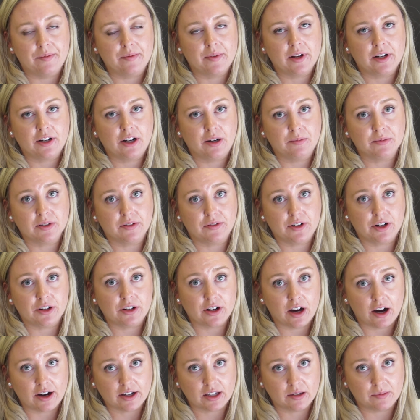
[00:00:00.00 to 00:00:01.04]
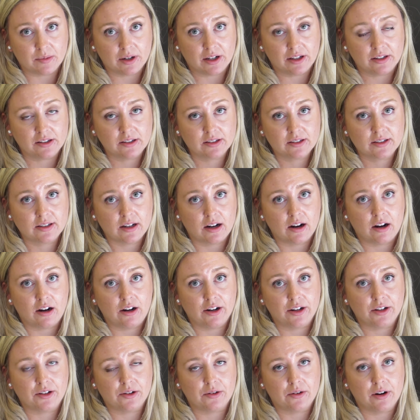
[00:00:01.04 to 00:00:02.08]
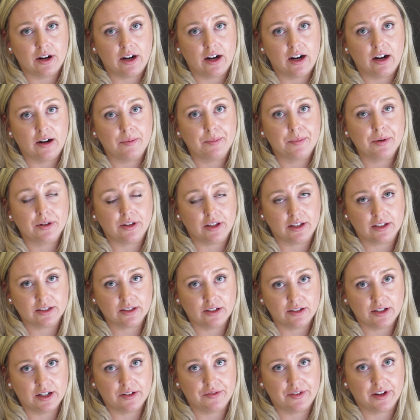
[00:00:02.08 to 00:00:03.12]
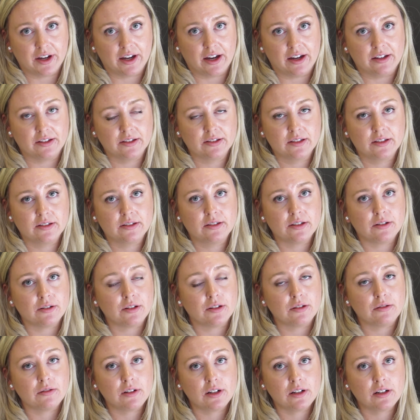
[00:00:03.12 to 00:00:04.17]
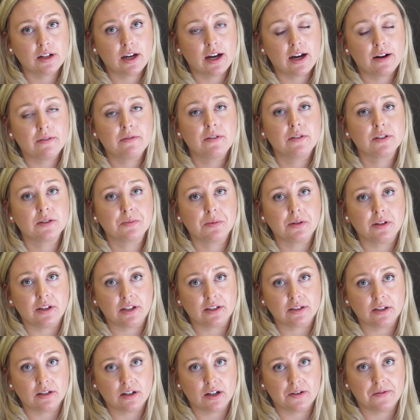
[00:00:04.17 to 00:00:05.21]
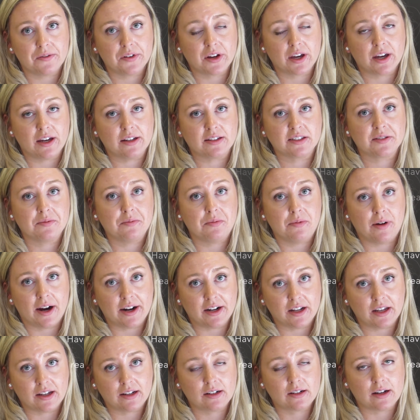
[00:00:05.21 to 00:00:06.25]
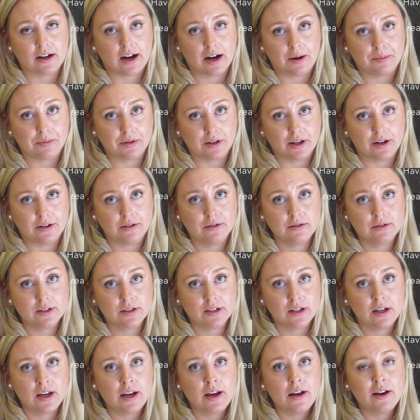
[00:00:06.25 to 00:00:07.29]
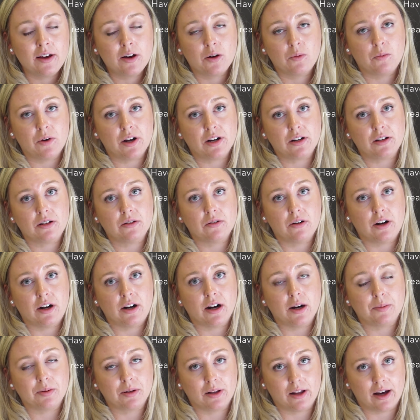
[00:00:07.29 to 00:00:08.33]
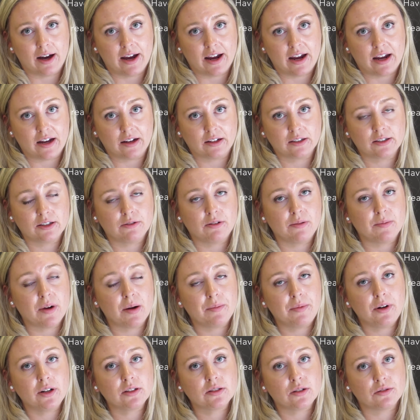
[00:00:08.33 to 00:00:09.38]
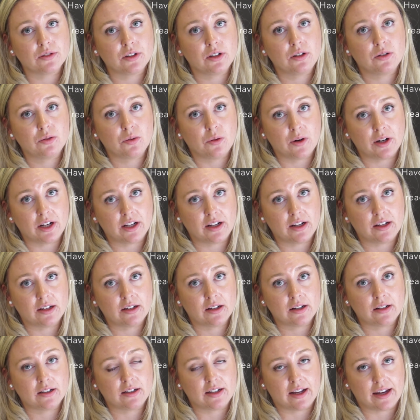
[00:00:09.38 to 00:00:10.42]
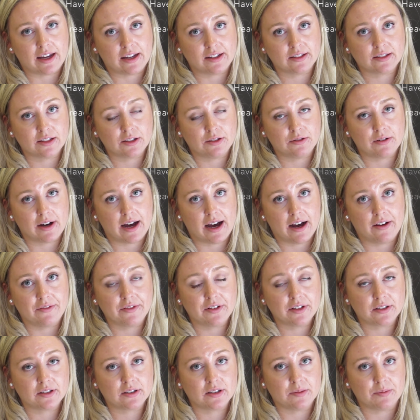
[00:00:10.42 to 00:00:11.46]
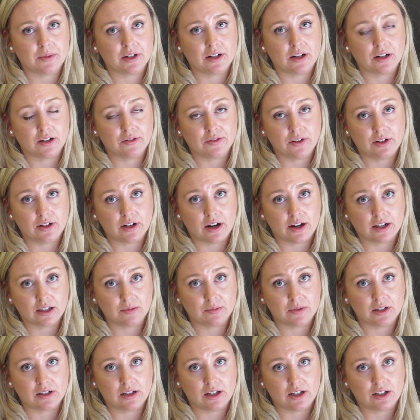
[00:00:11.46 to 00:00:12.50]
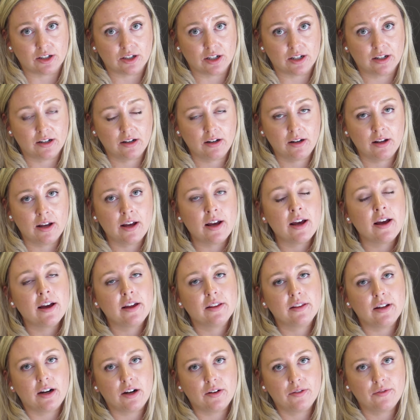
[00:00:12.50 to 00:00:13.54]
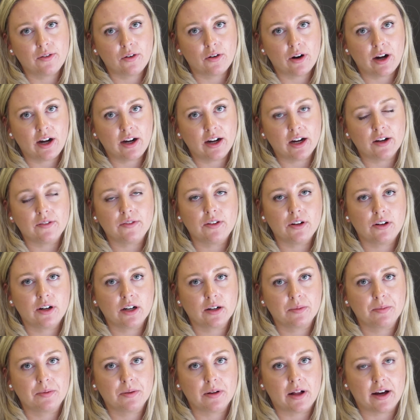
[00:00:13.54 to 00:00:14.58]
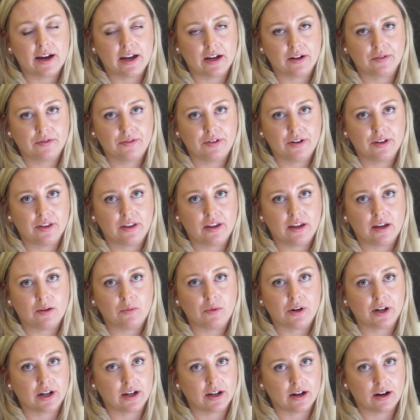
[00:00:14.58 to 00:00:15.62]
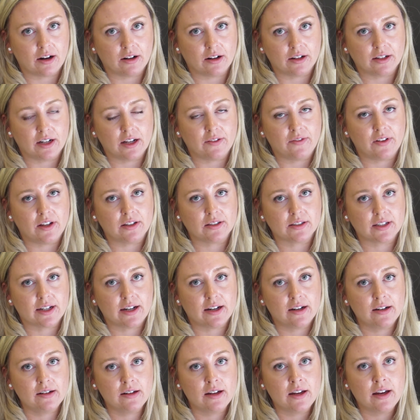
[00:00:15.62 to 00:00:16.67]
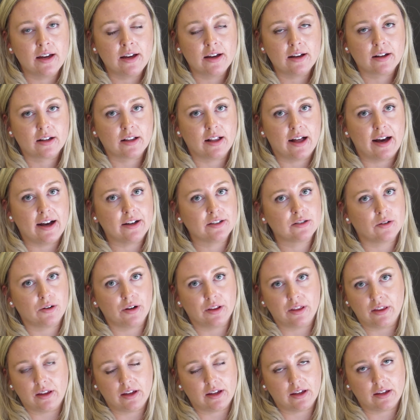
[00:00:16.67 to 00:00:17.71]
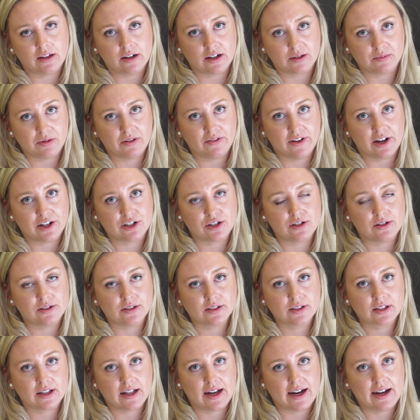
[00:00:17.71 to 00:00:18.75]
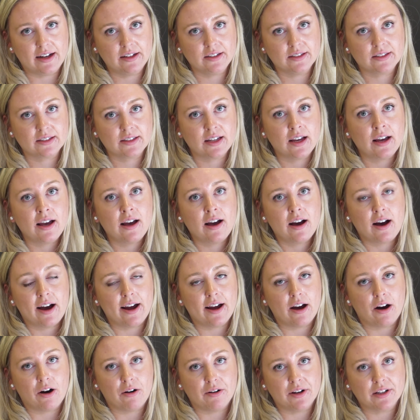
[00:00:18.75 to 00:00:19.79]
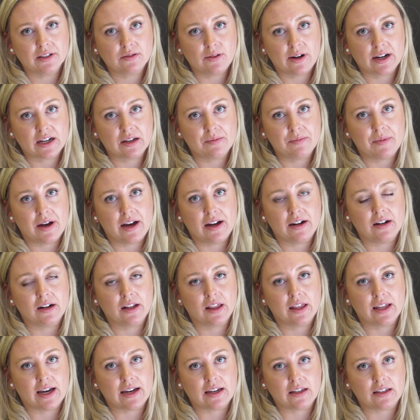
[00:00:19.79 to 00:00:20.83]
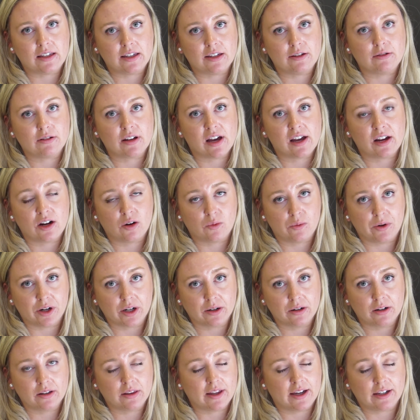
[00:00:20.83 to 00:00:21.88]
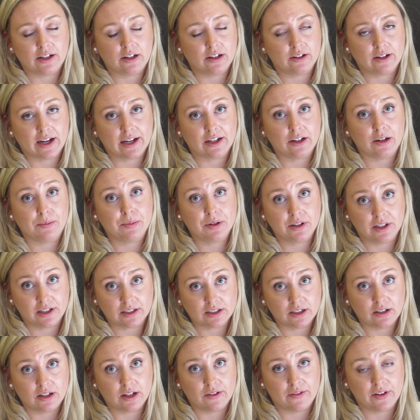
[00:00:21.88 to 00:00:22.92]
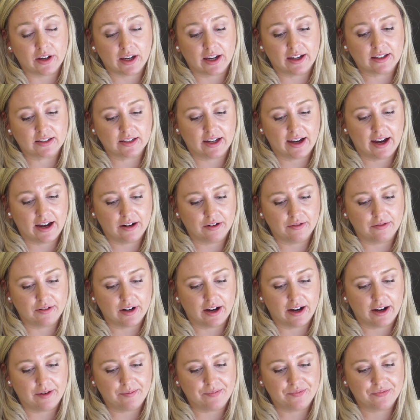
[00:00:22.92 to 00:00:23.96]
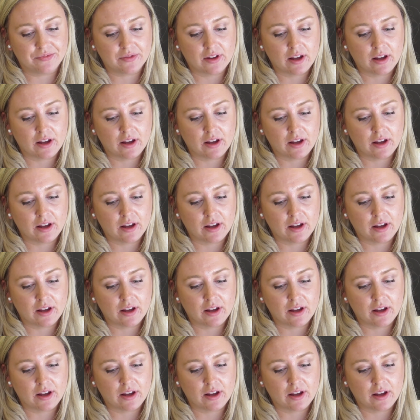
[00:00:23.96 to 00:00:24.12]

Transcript: in terms of your documents, are your police certificates. So you need to have those police certificates ready to upload when you're applying. So remember, it's only 20 days that you have to submit all of your documentation. Therefore, if you're applying for the working holiday visa class or the young professionals class, I always recommend that you get your police certificates ahead of time.